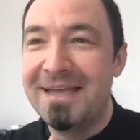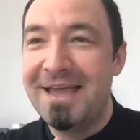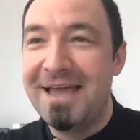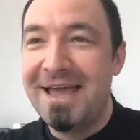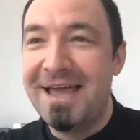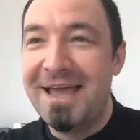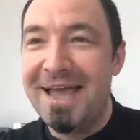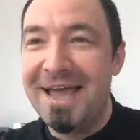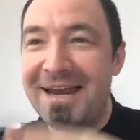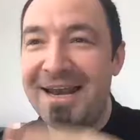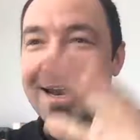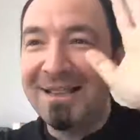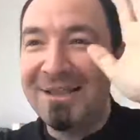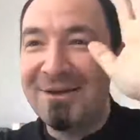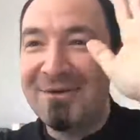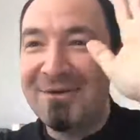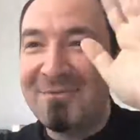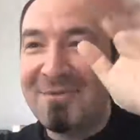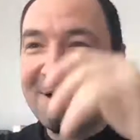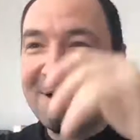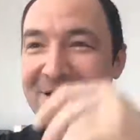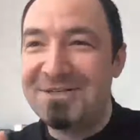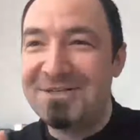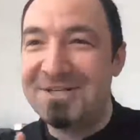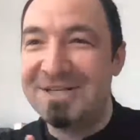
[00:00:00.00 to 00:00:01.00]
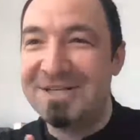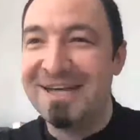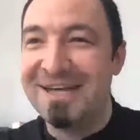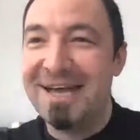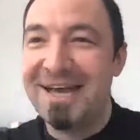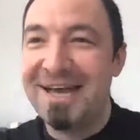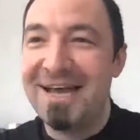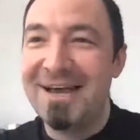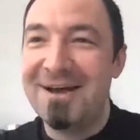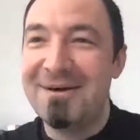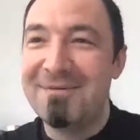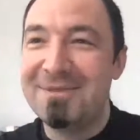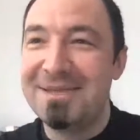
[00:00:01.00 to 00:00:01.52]
And hello, Marcin.
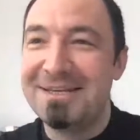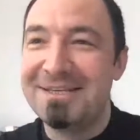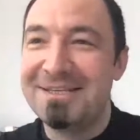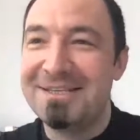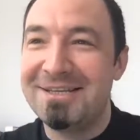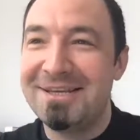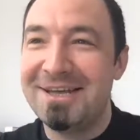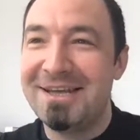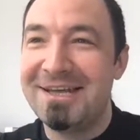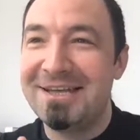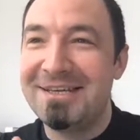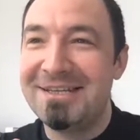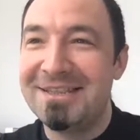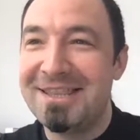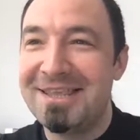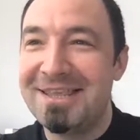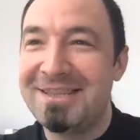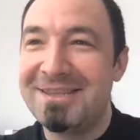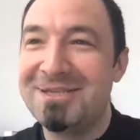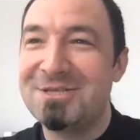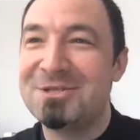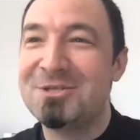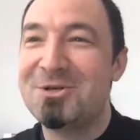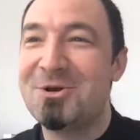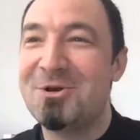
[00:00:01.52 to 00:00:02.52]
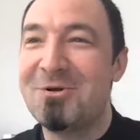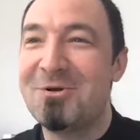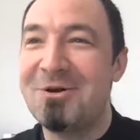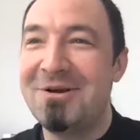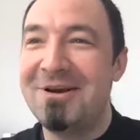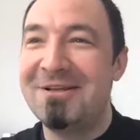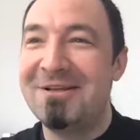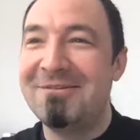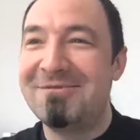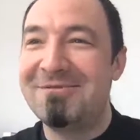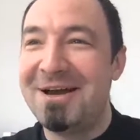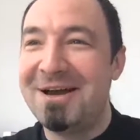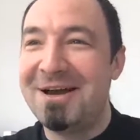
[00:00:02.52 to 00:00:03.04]
I hope that, that this
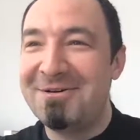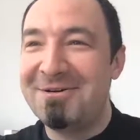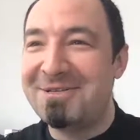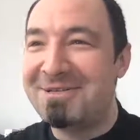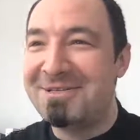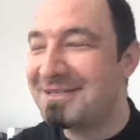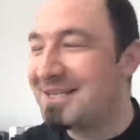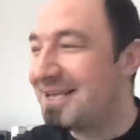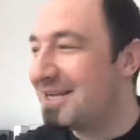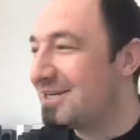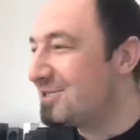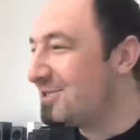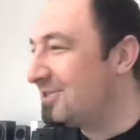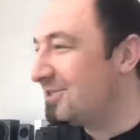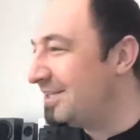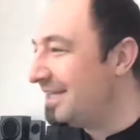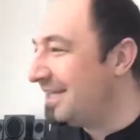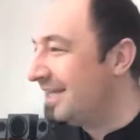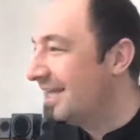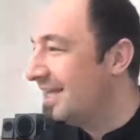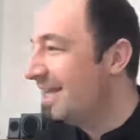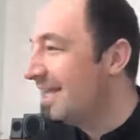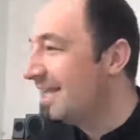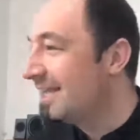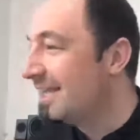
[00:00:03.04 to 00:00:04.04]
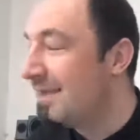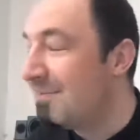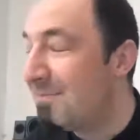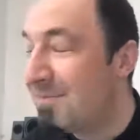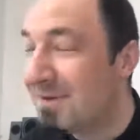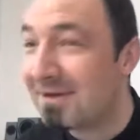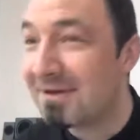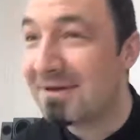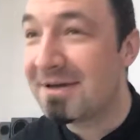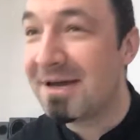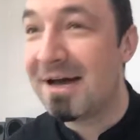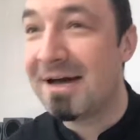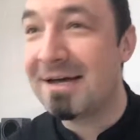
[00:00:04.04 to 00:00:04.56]
coronavirus is actually keeping
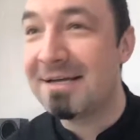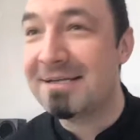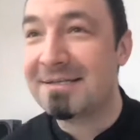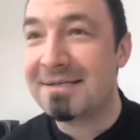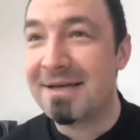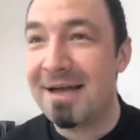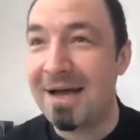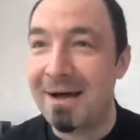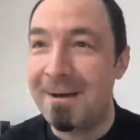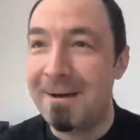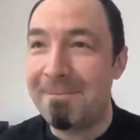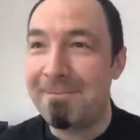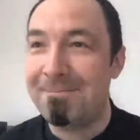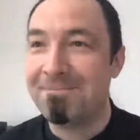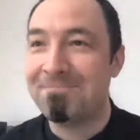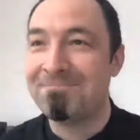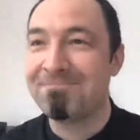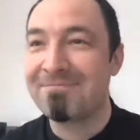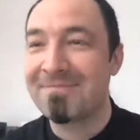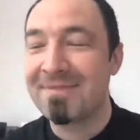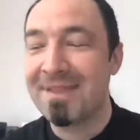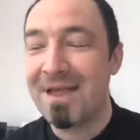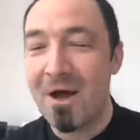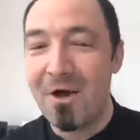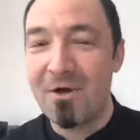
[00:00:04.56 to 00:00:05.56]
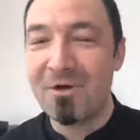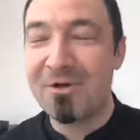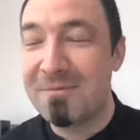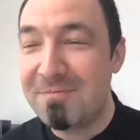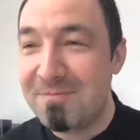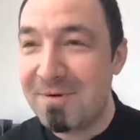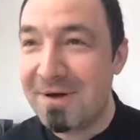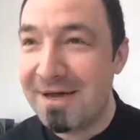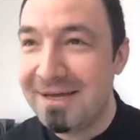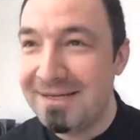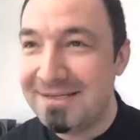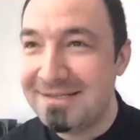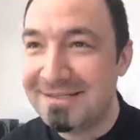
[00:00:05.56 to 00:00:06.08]
you guys
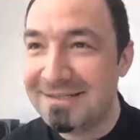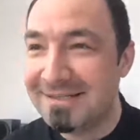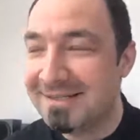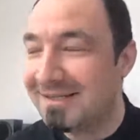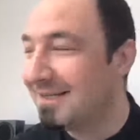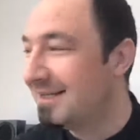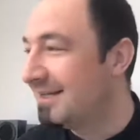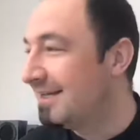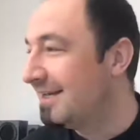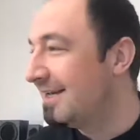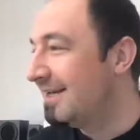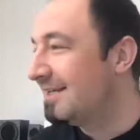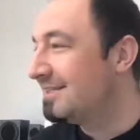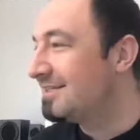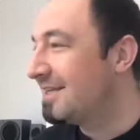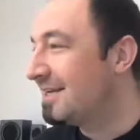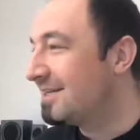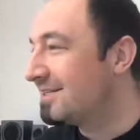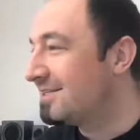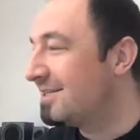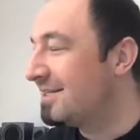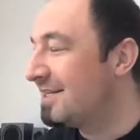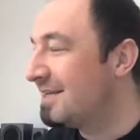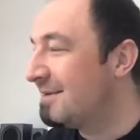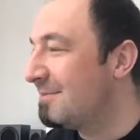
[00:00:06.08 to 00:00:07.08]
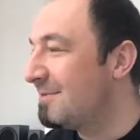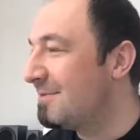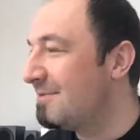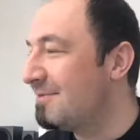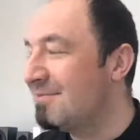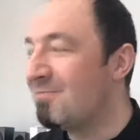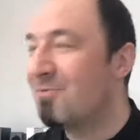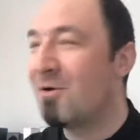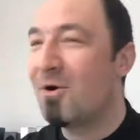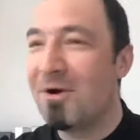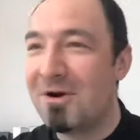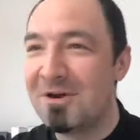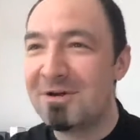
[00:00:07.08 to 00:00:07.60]
occupied. It's actually keeping me
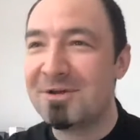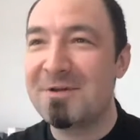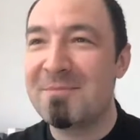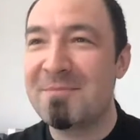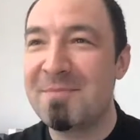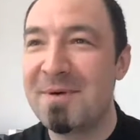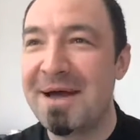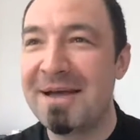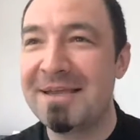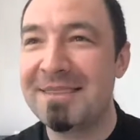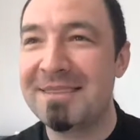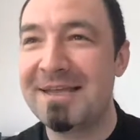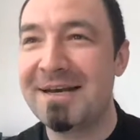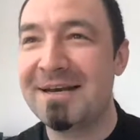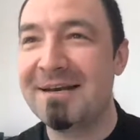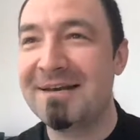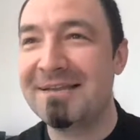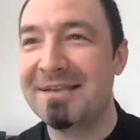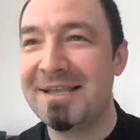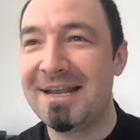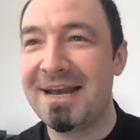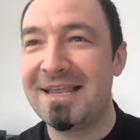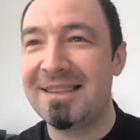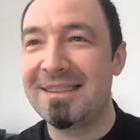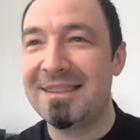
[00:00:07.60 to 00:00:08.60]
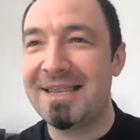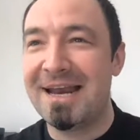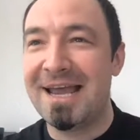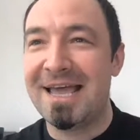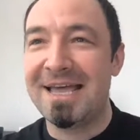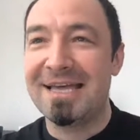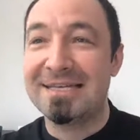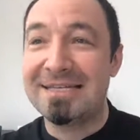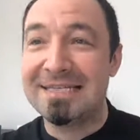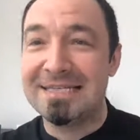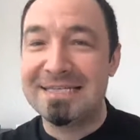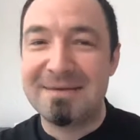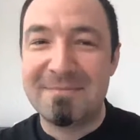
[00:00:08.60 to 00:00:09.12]
more occupied than I
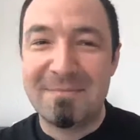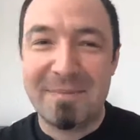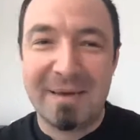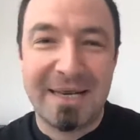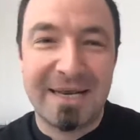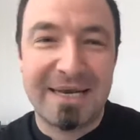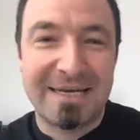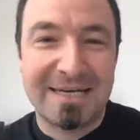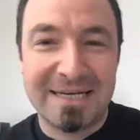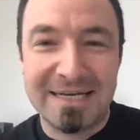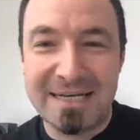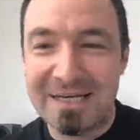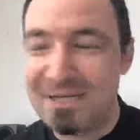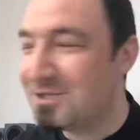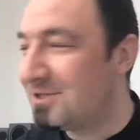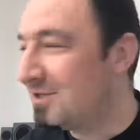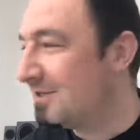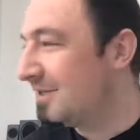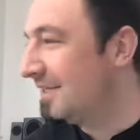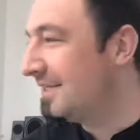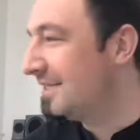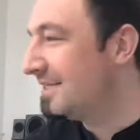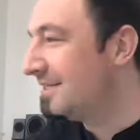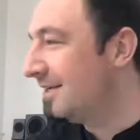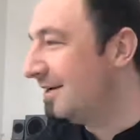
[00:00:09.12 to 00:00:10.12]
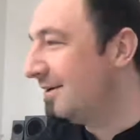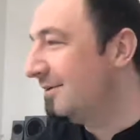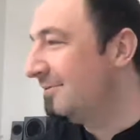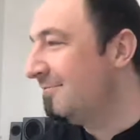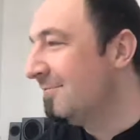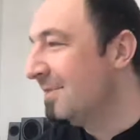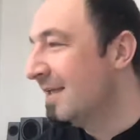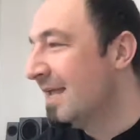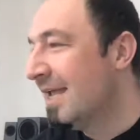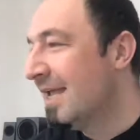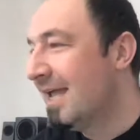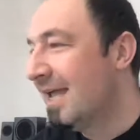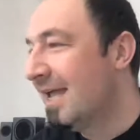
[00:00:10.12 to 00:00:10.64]
anticipated initially. So
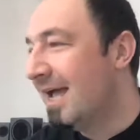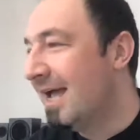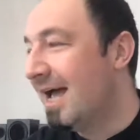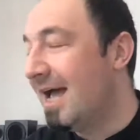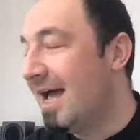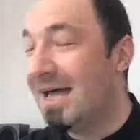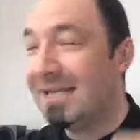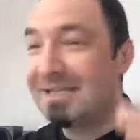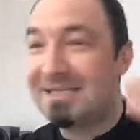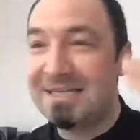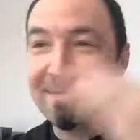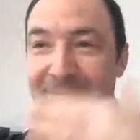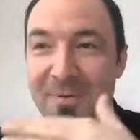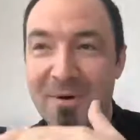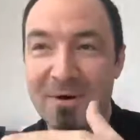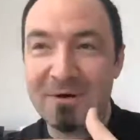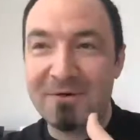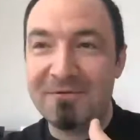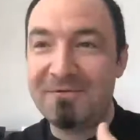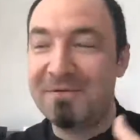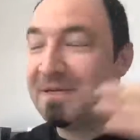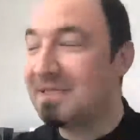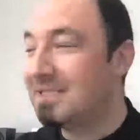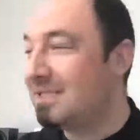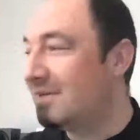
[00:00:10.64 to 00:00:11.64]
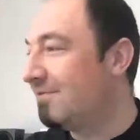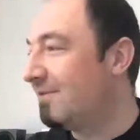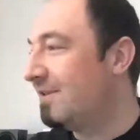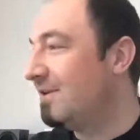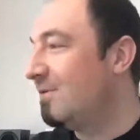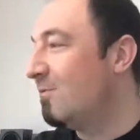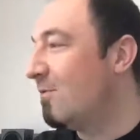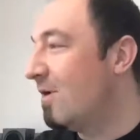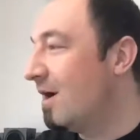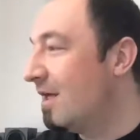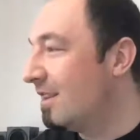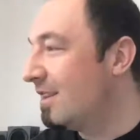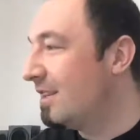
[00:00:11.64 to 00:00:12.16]
typography is definitely
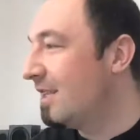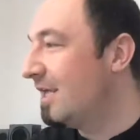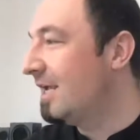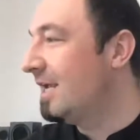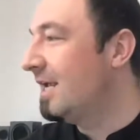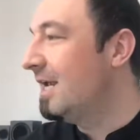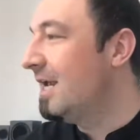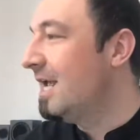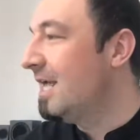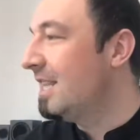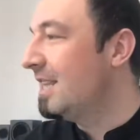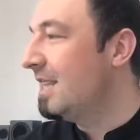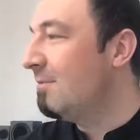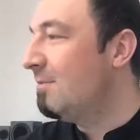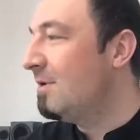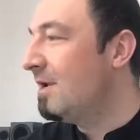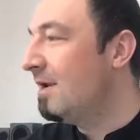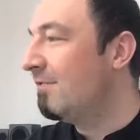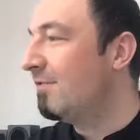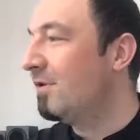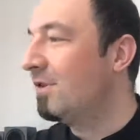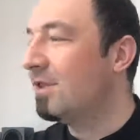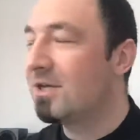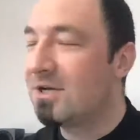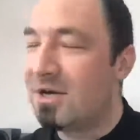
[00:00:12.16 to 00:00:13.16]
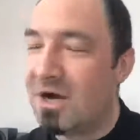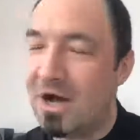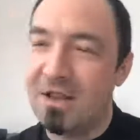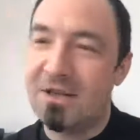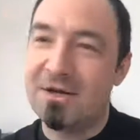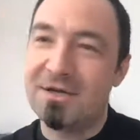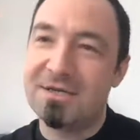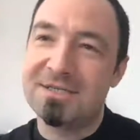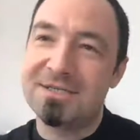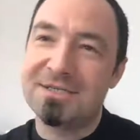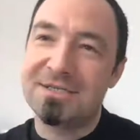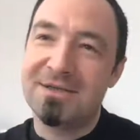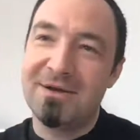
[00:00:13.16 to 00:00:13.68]
one thing. Then we have all the colors.